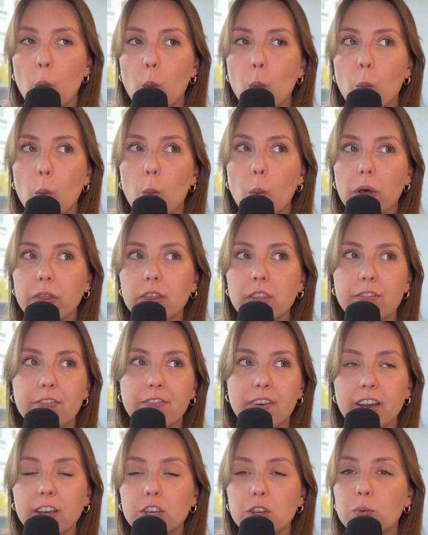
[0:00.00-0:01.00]
what the
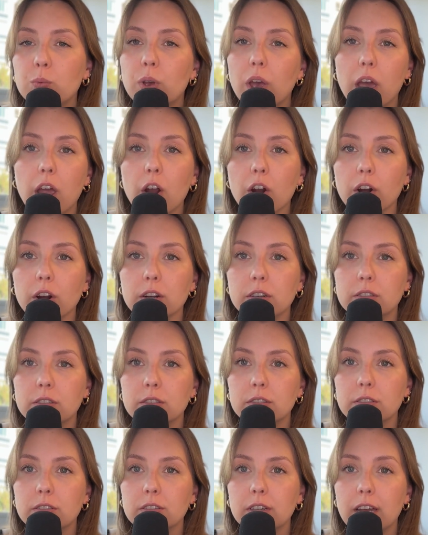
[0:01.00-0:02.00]
fuck you care?
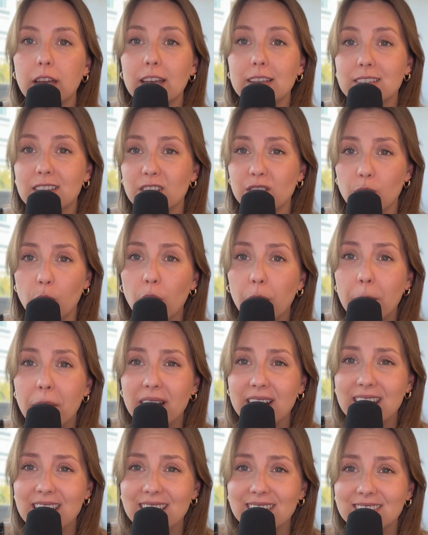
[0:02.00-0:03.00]
Is it your
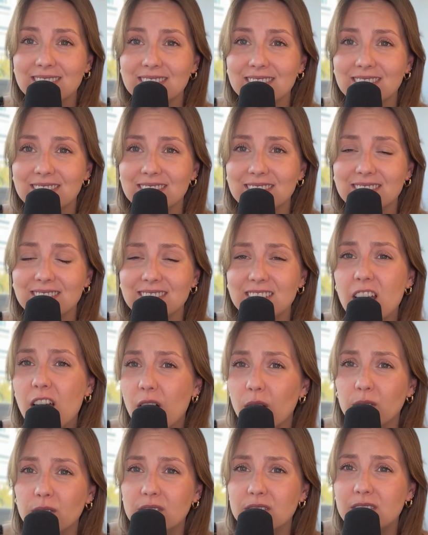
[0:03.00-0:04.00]
money?
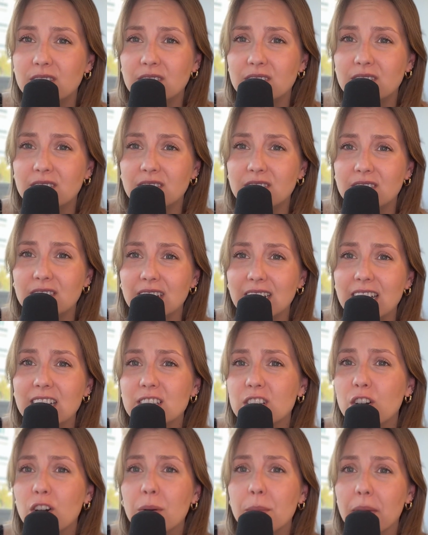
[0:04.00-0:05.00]
No.
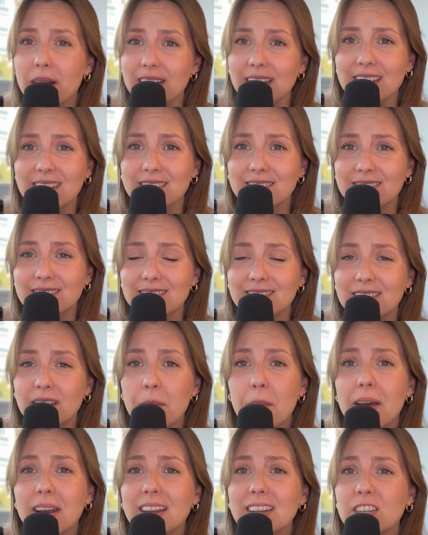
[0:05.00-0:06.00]
It's her money. The
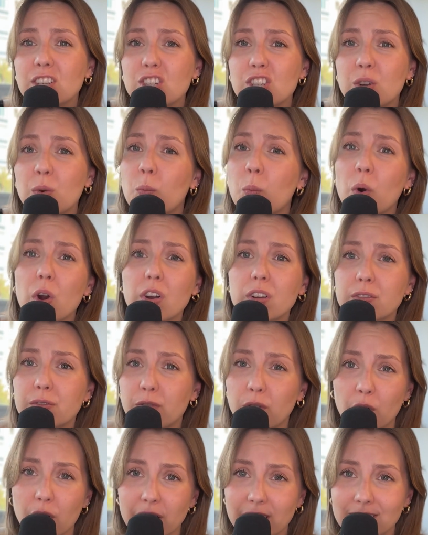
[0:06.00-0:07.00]
money that she worked
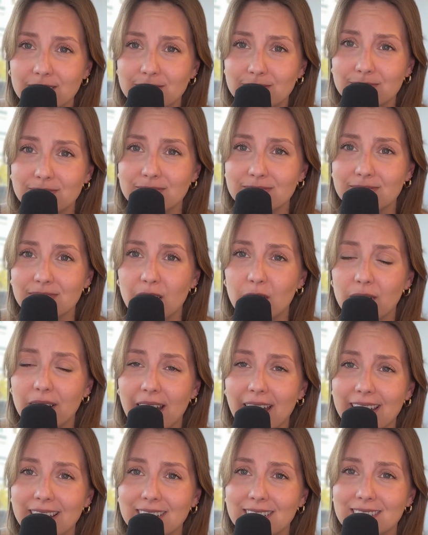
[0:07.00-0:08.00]
for.
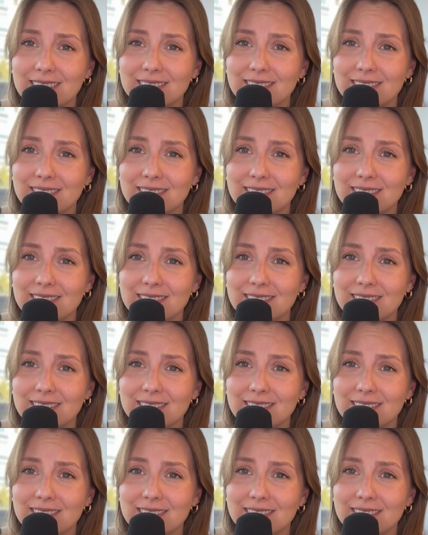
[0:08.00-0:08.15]
Okay.